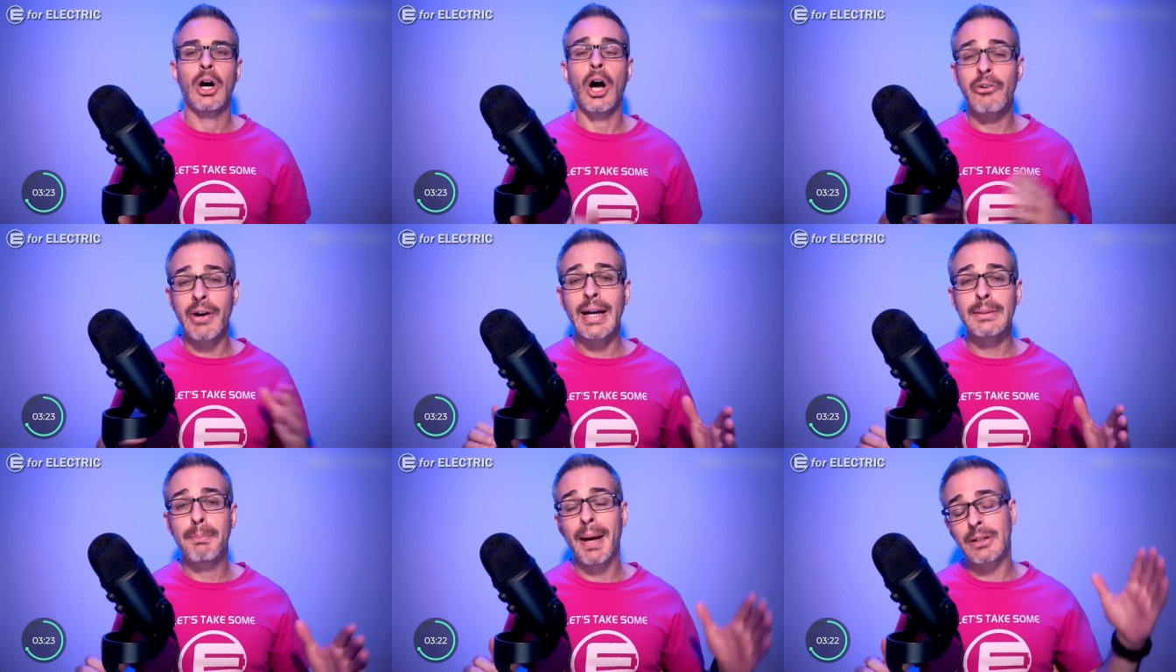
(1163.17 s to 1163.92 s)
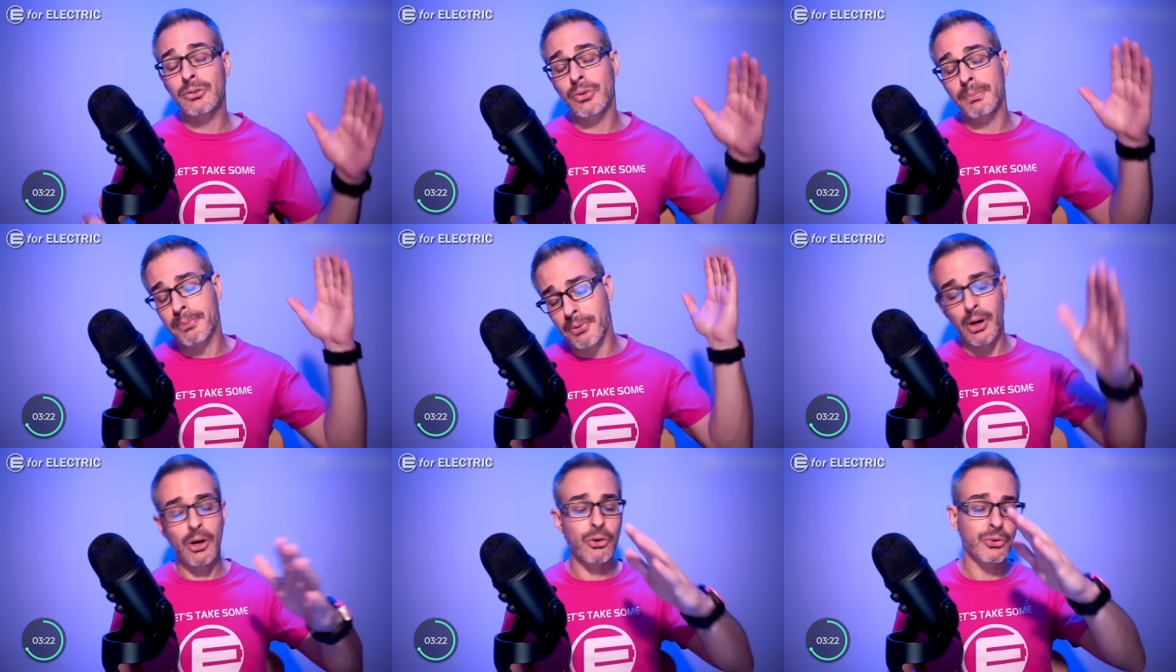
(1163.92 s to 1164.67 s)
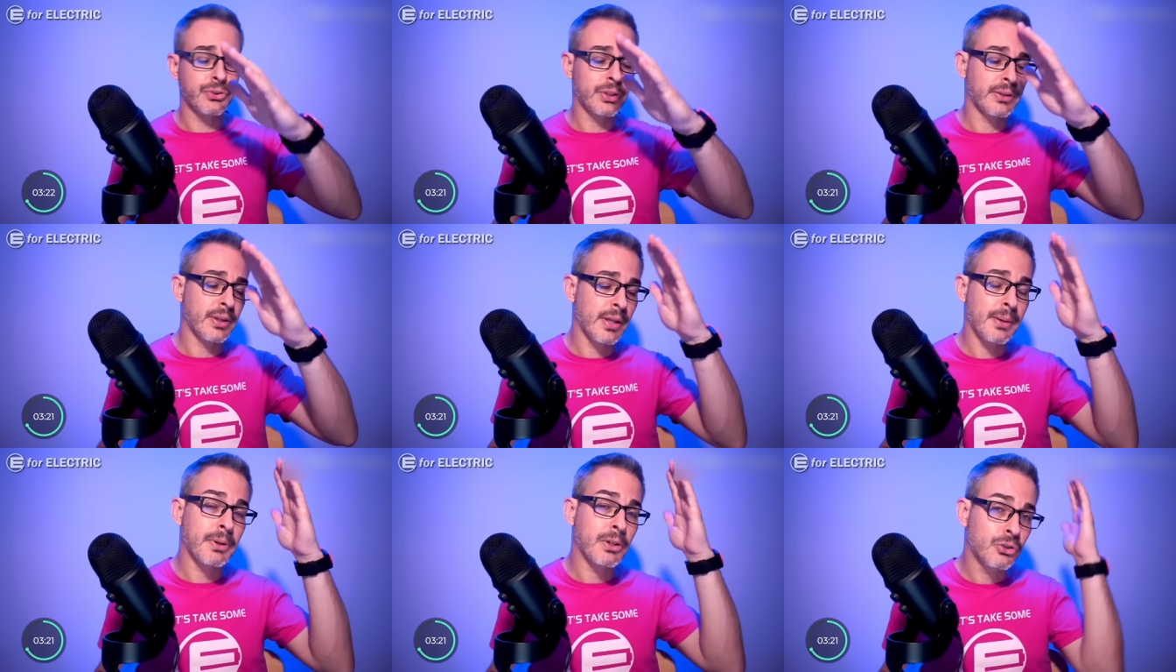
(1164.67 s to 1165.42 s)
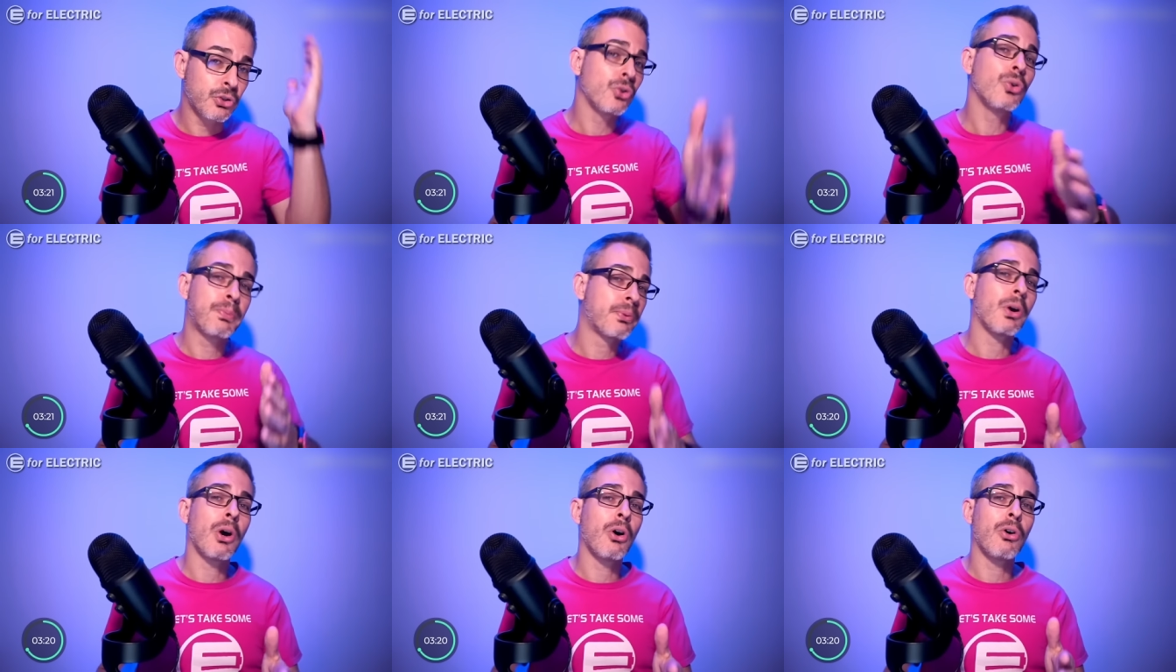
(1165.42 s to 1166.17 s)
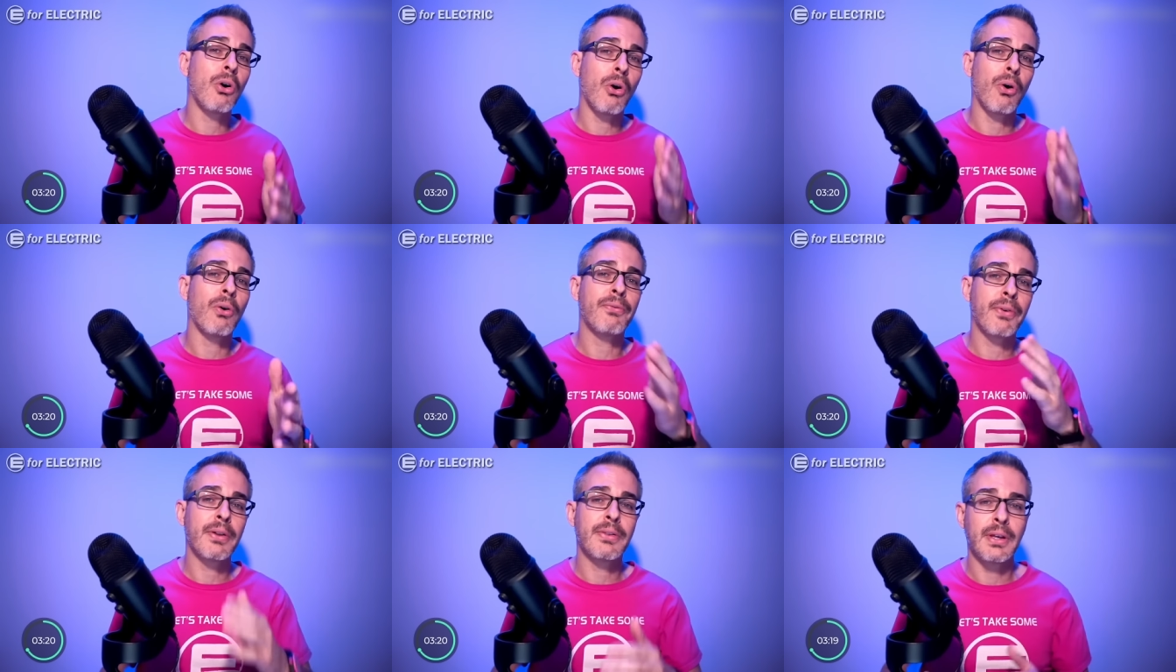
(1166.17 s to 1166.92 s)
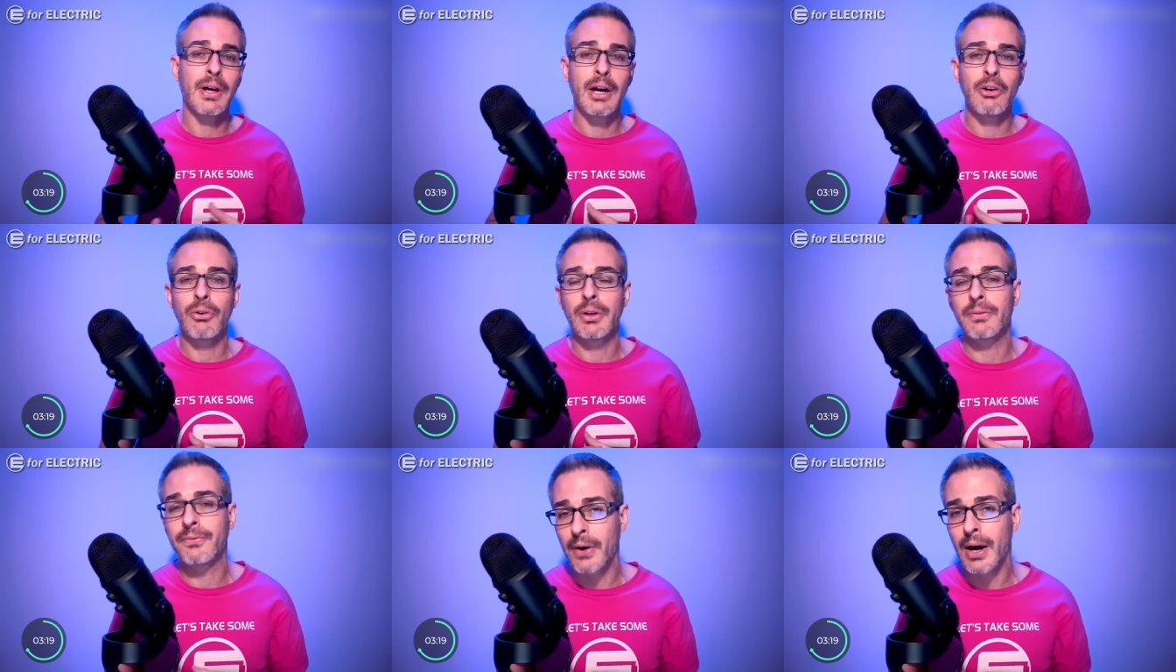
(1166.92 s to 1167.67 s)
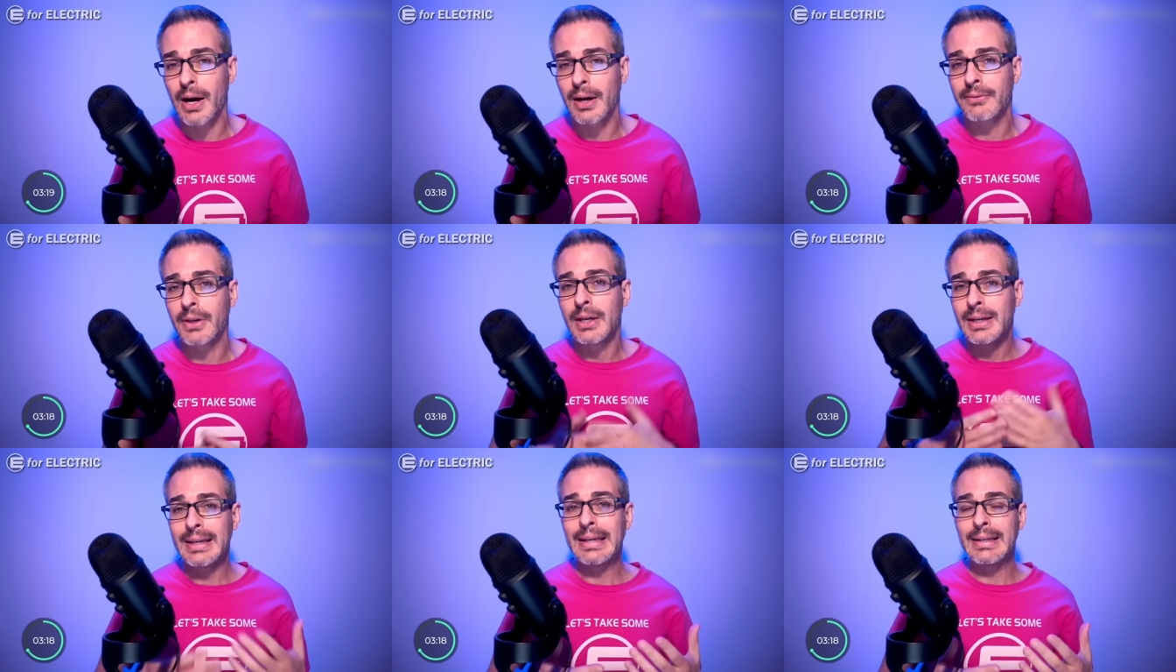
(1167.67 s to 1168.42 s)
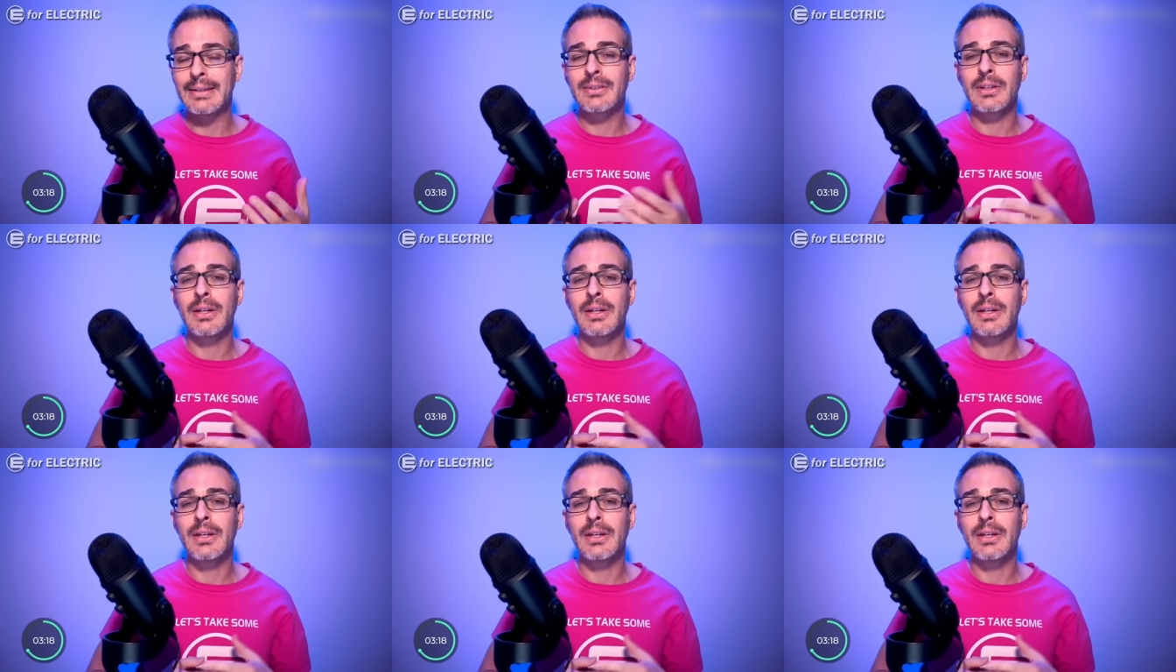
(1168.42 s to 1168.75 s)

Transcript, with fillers: All right, back to the pros. The number two pro of the Ioniq 5 is